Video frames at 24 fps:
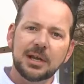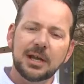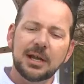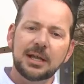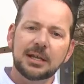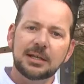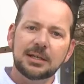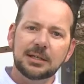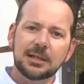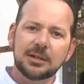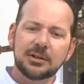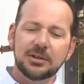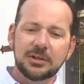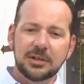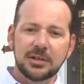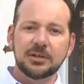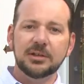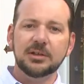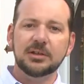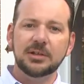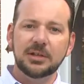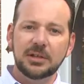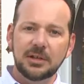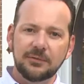I
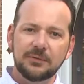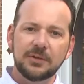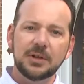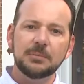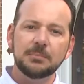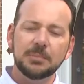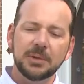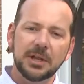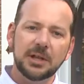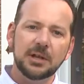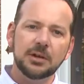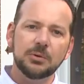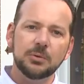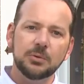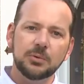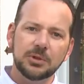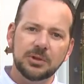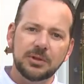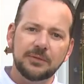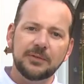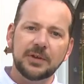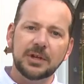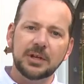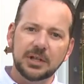assist the event planner with
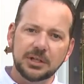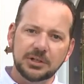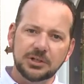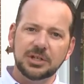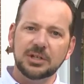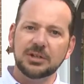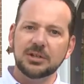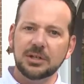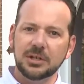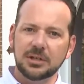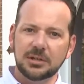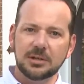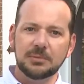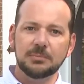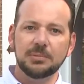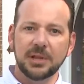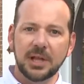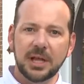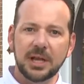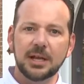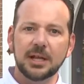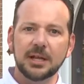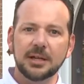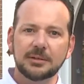event logistics and
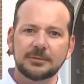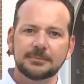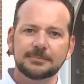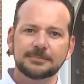planning.